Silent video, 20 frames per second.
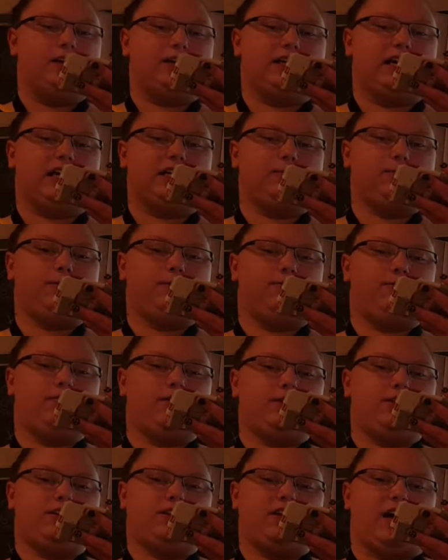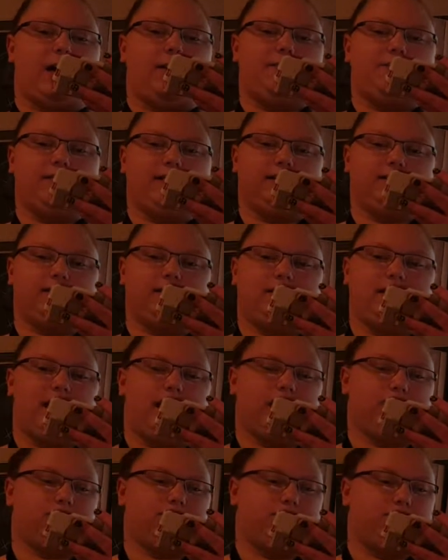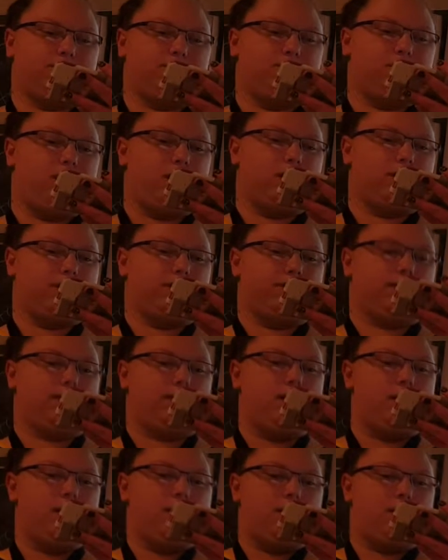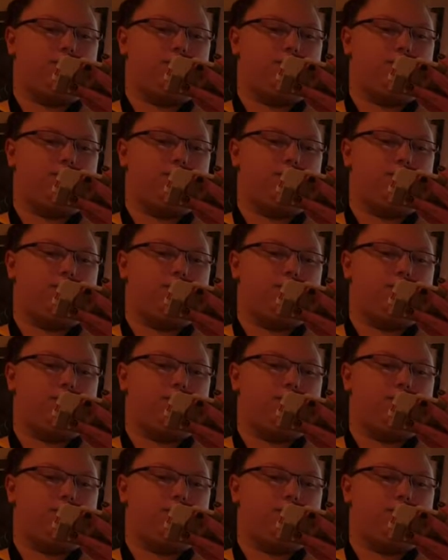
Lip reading: Days before the Japanese attacked Pearl Harbor